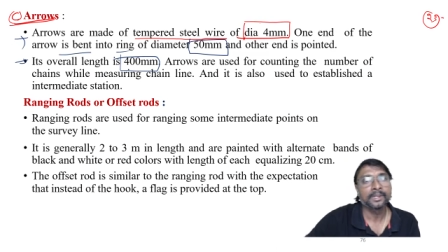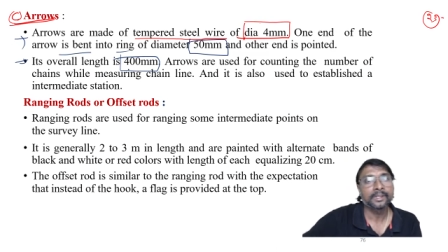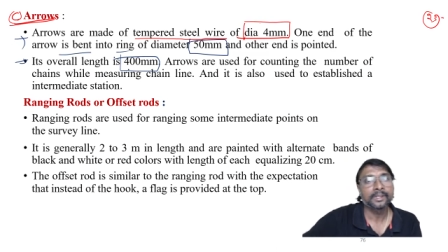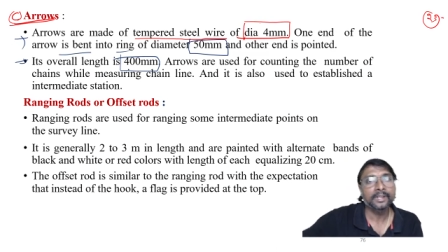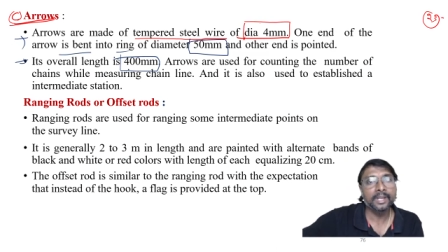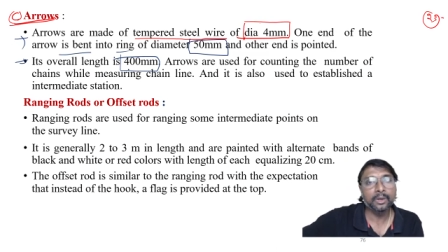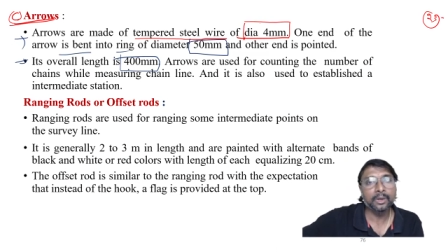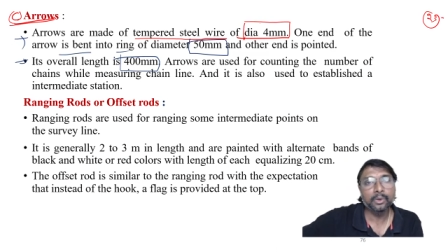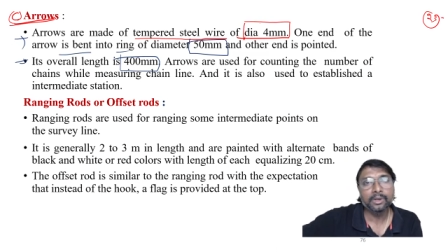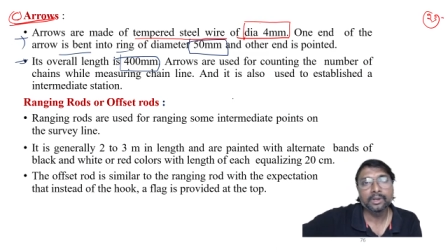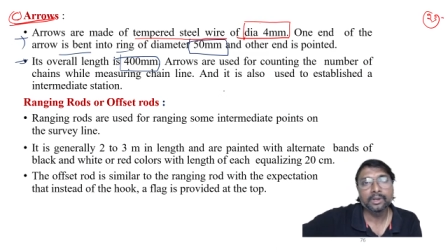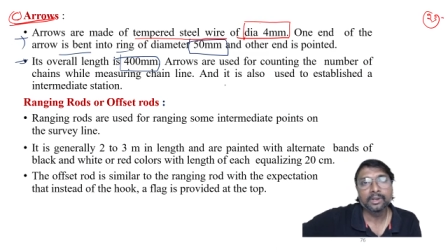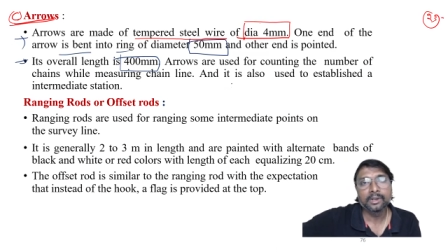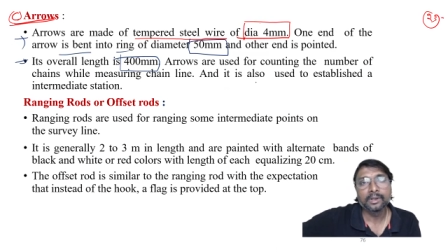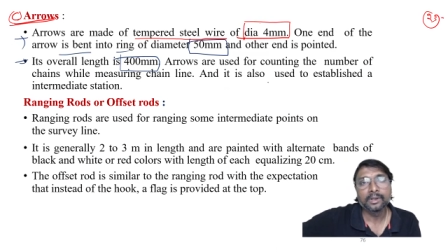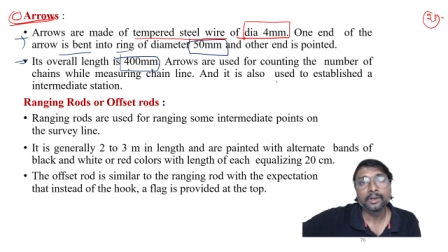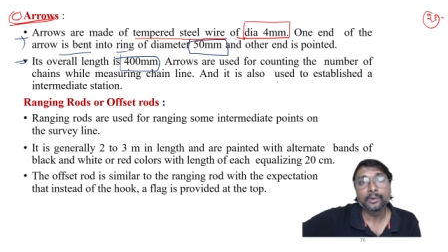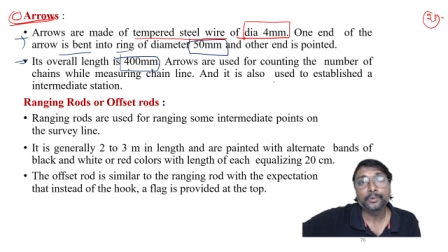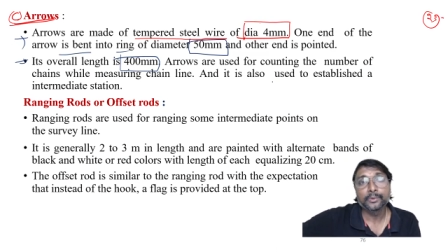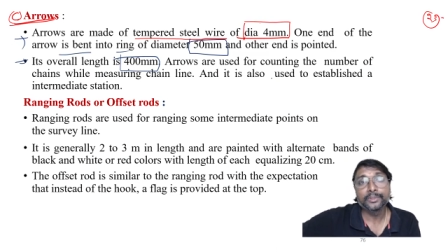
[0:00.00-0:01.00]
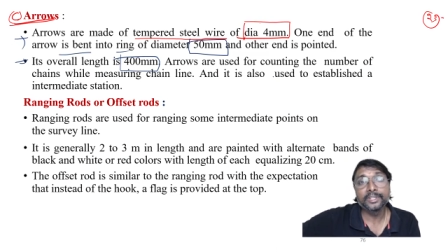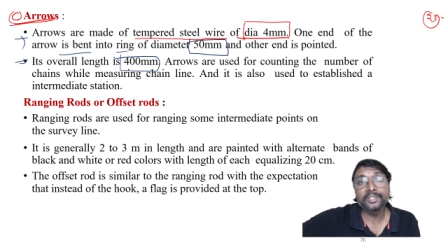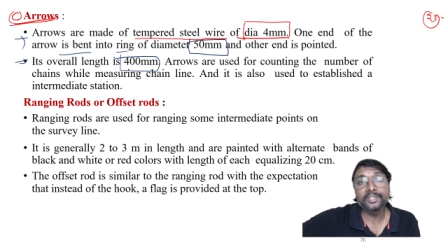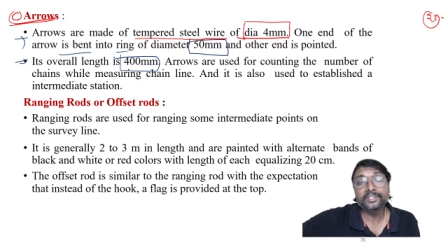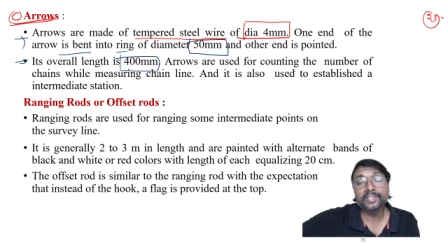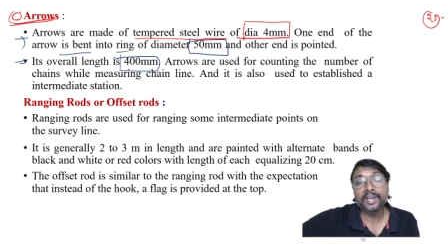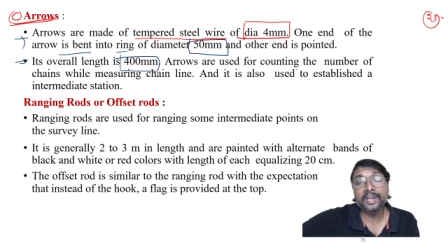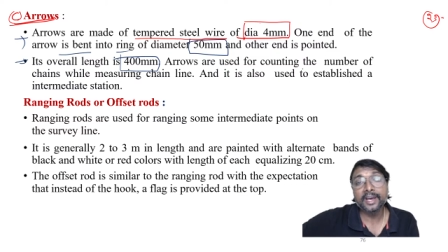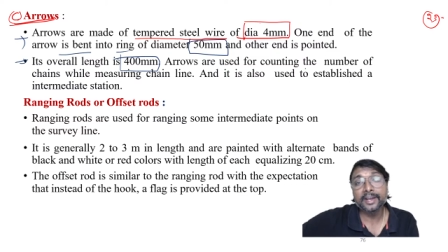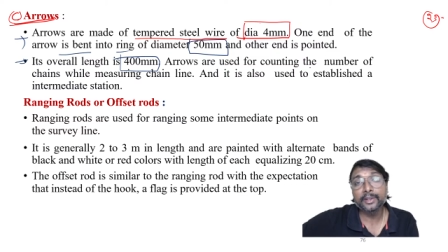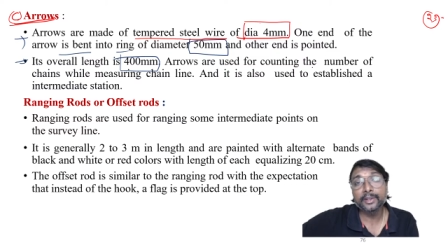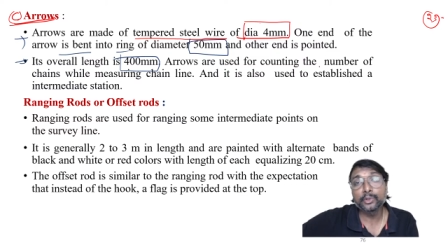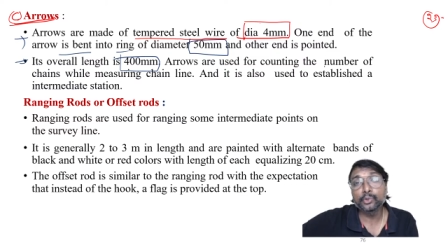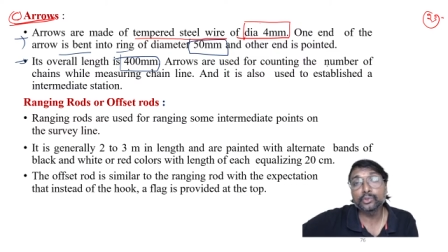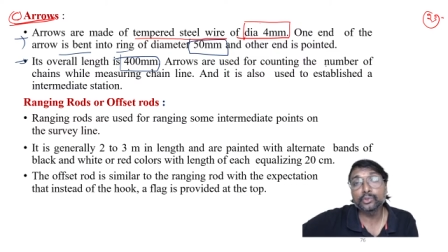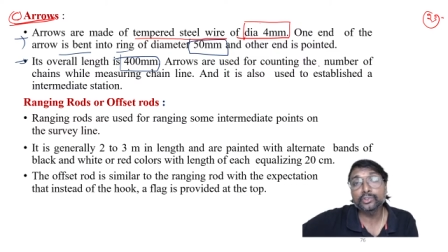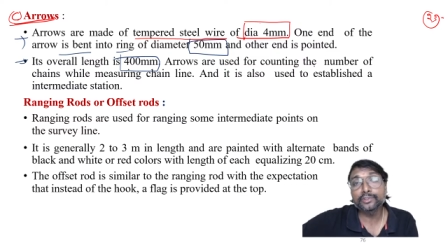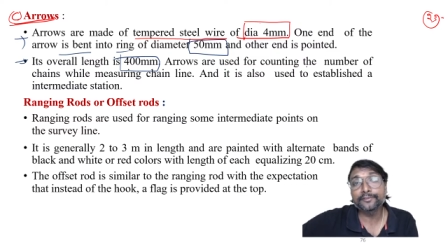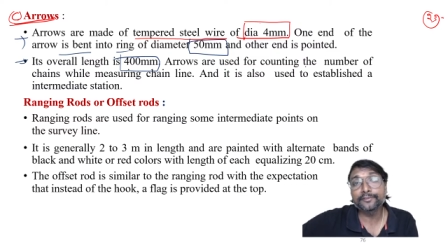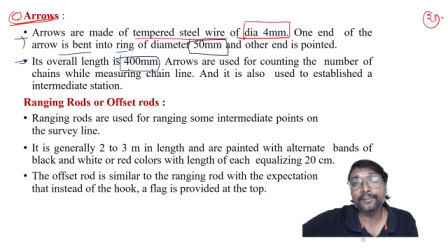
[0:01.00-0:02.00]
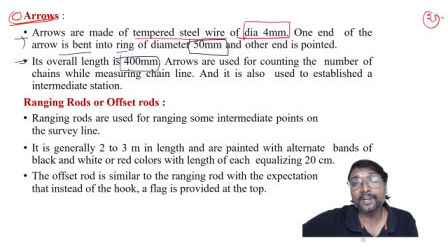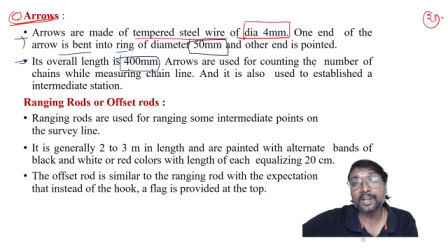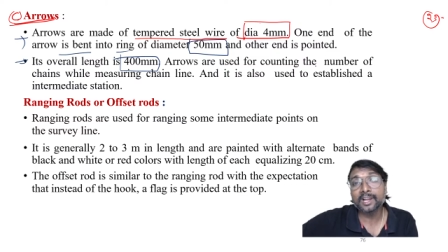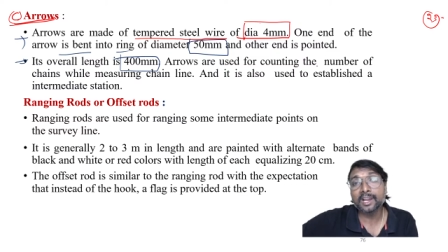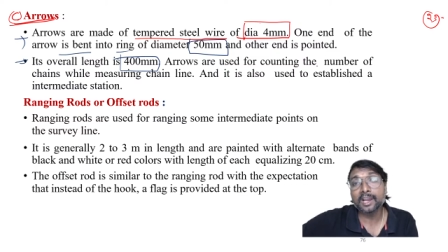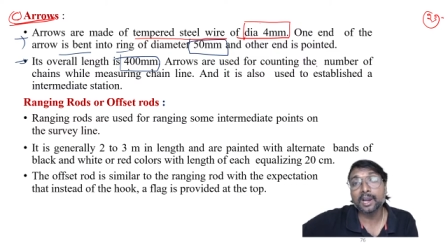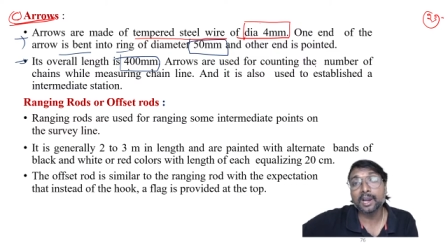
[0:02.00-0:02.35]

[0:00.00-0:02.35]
Now these are used for